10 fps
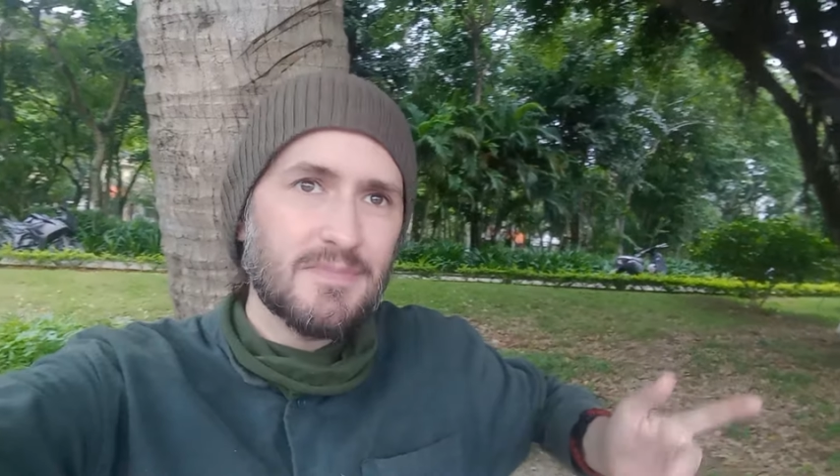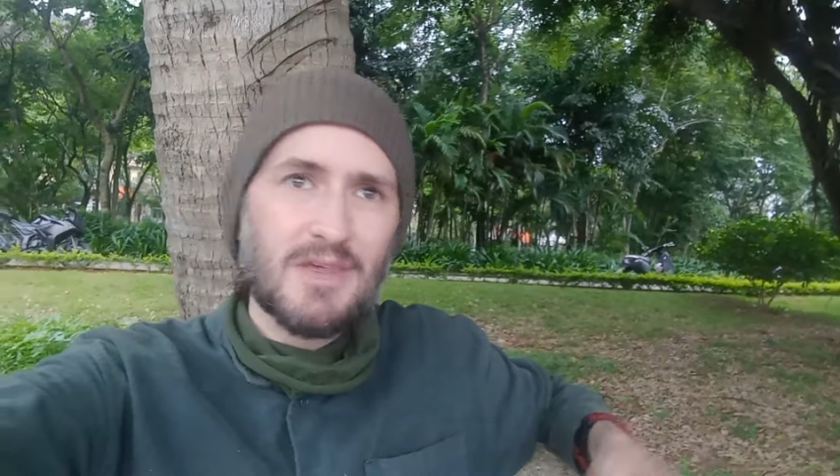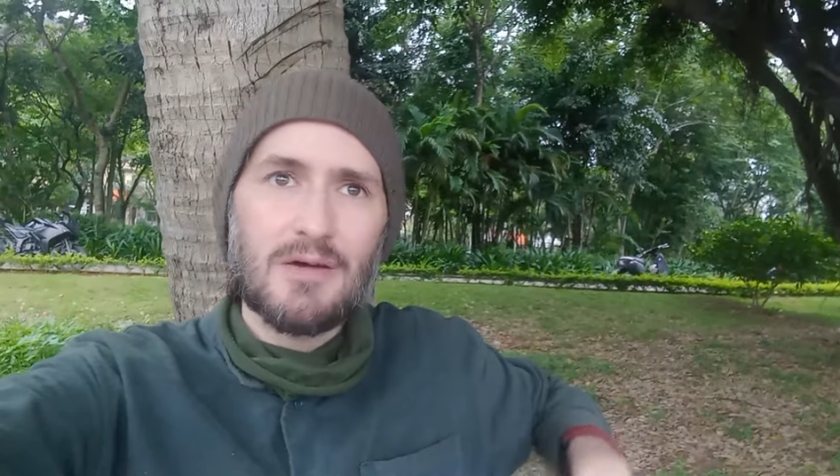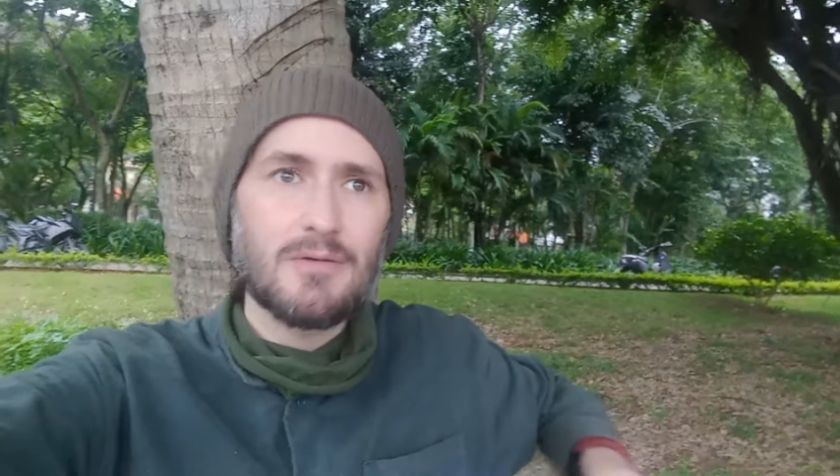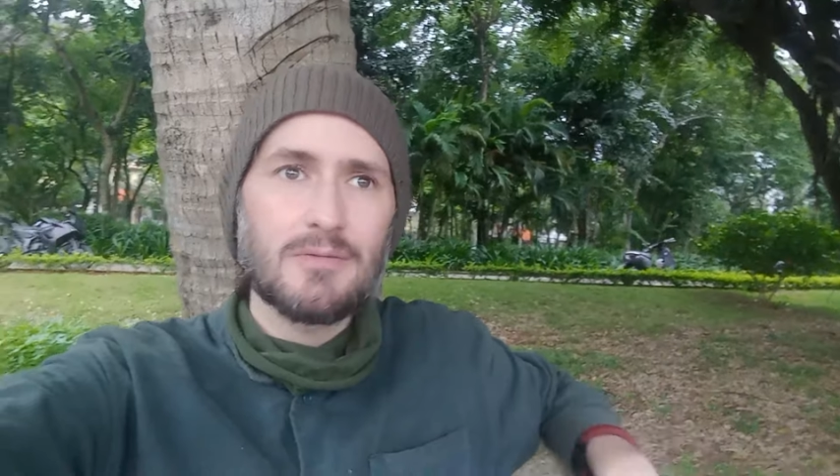
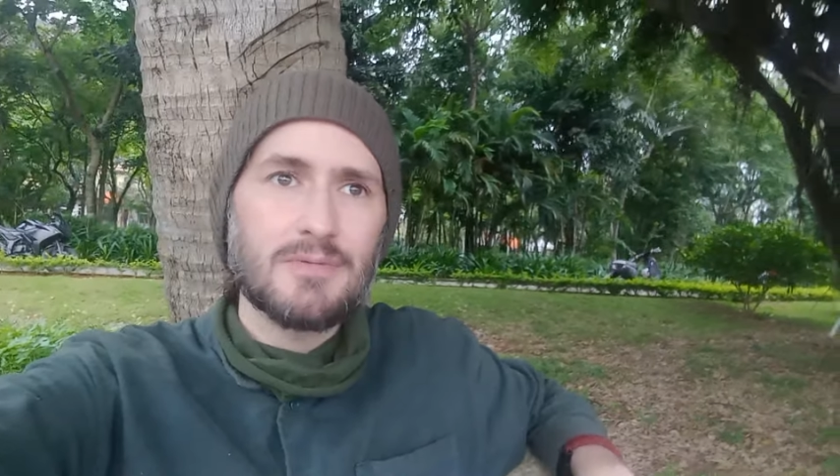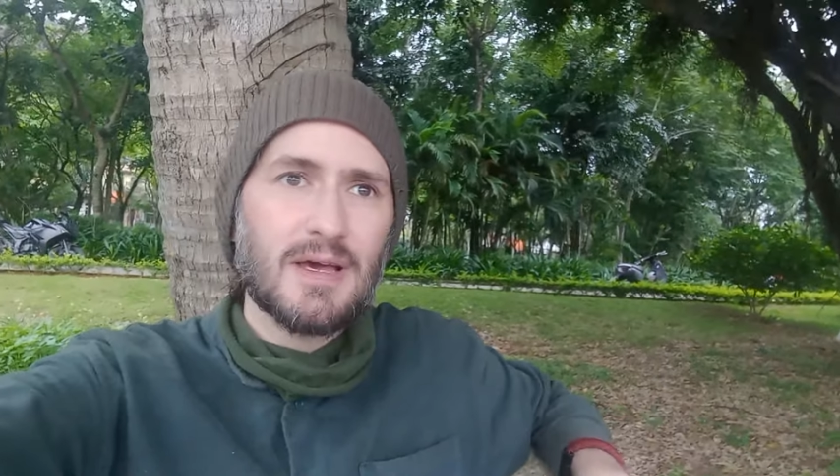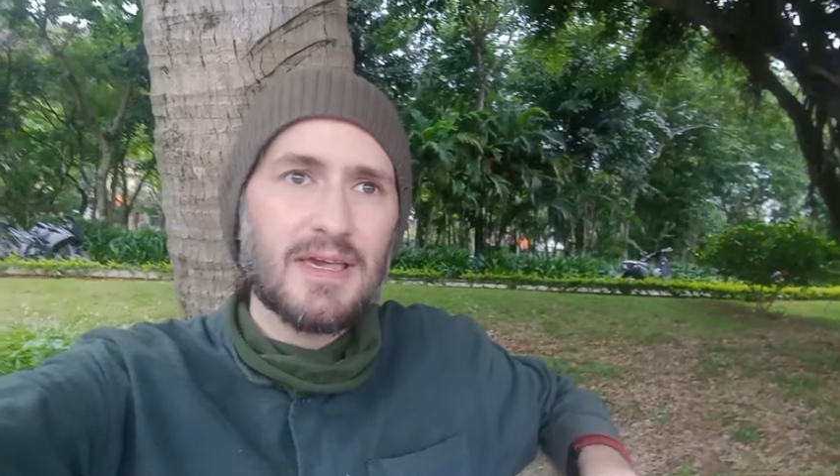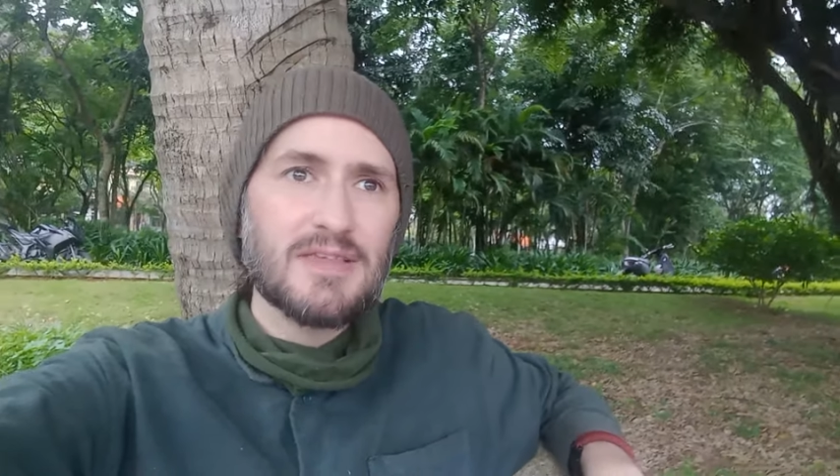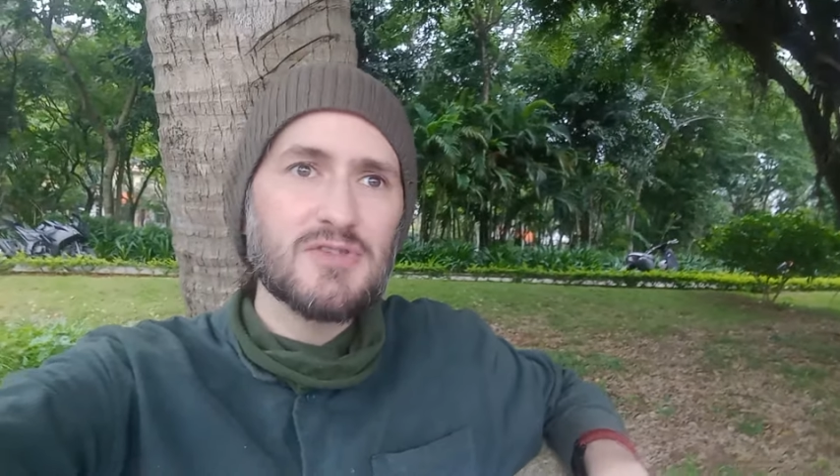you know,
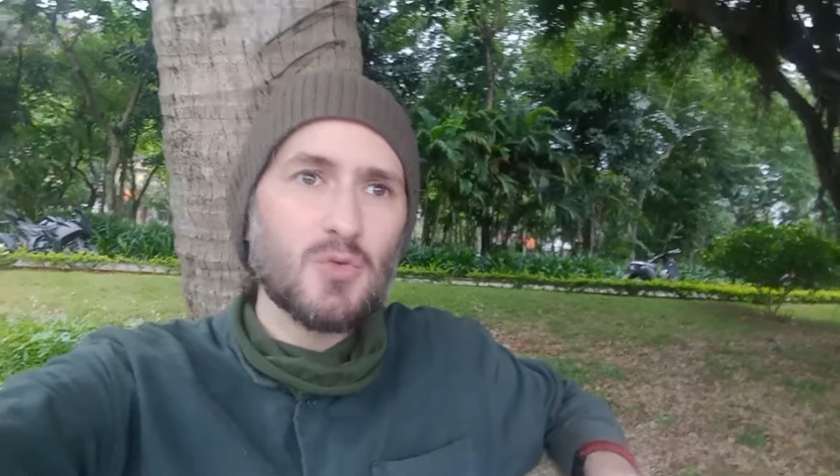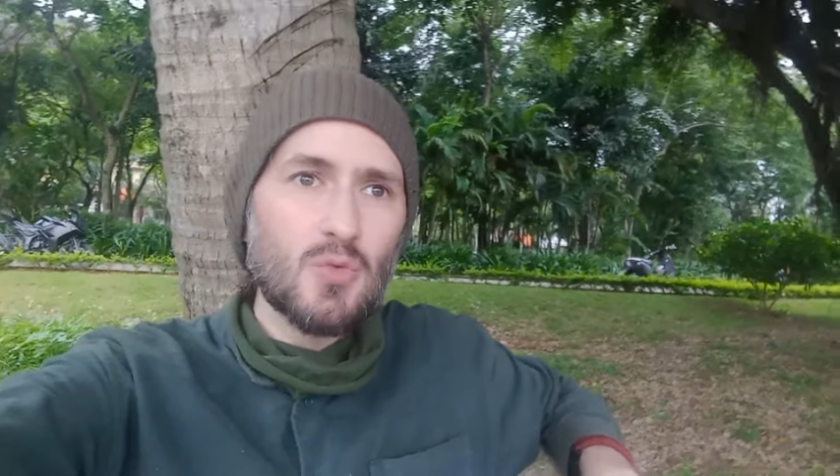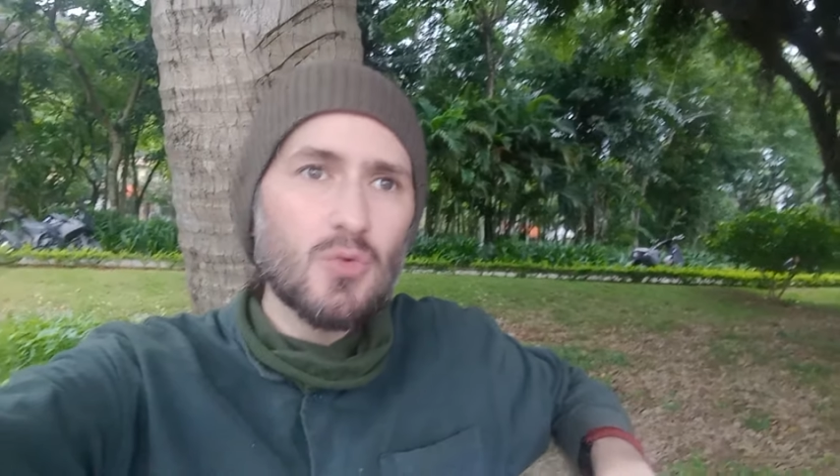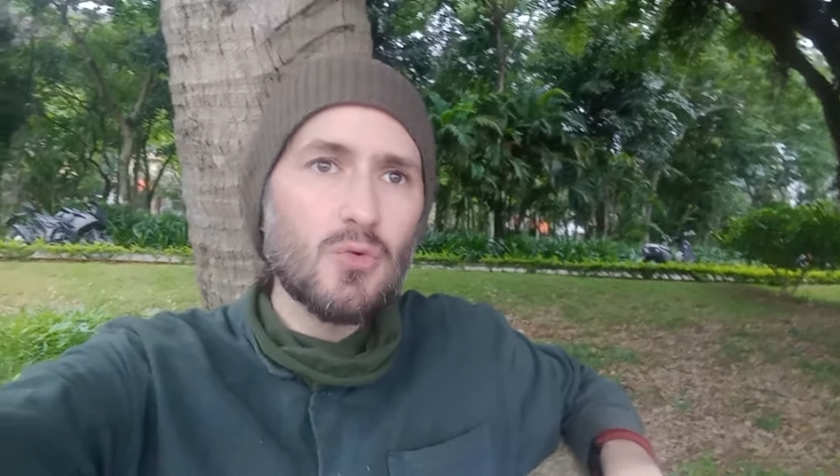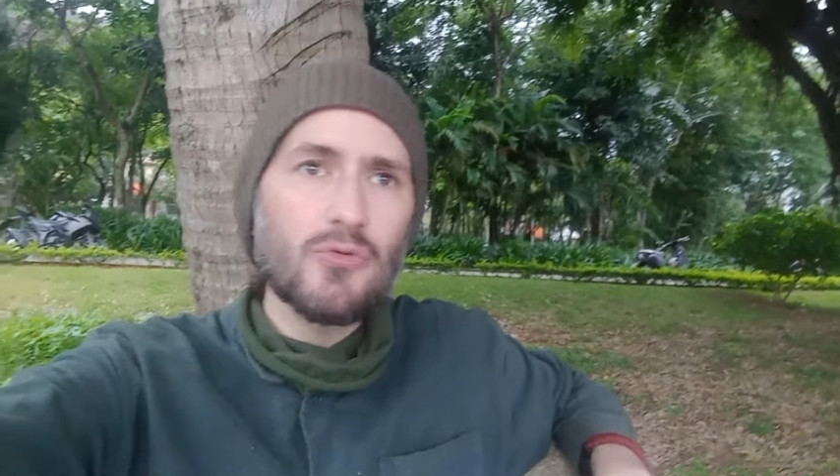against the
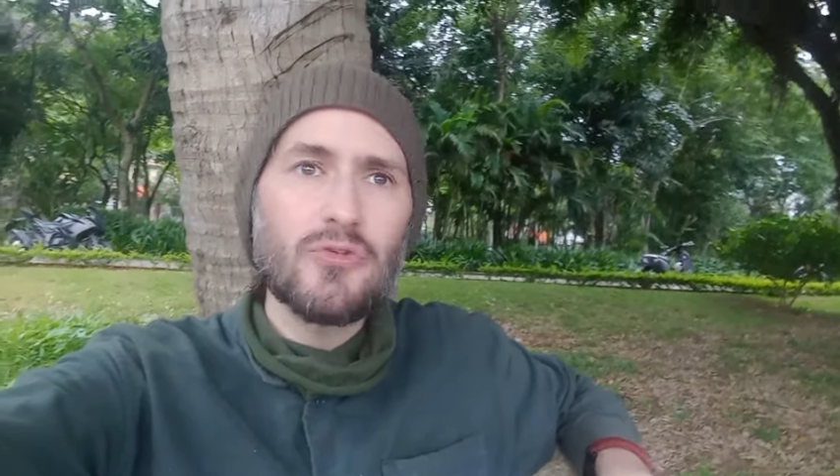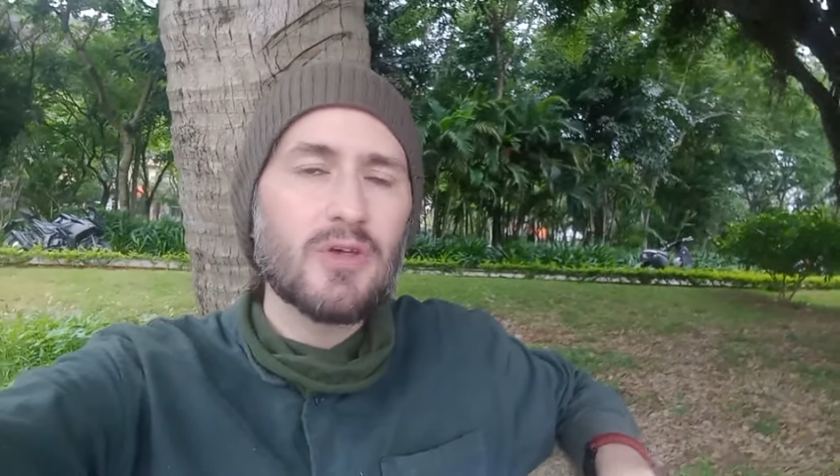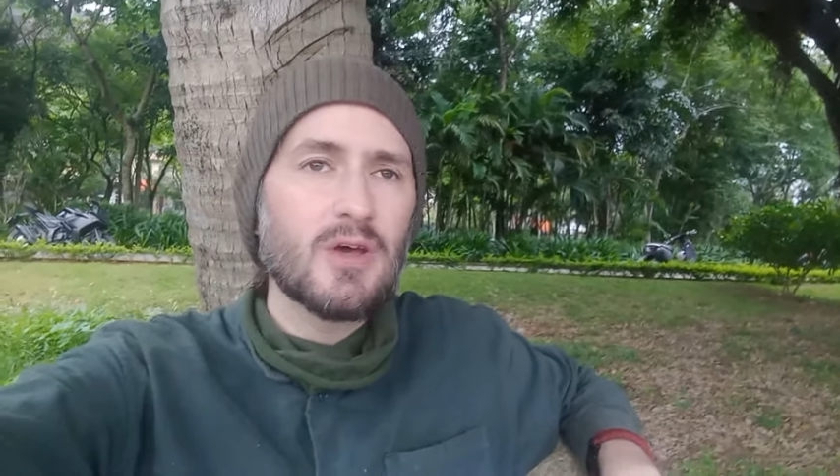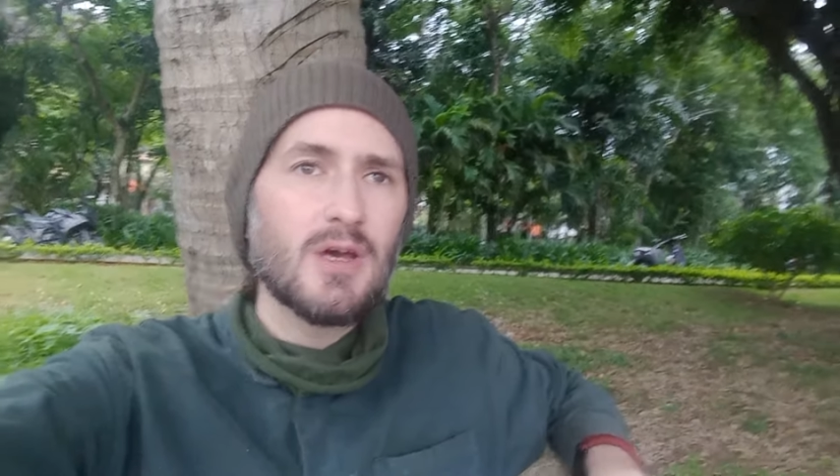rules.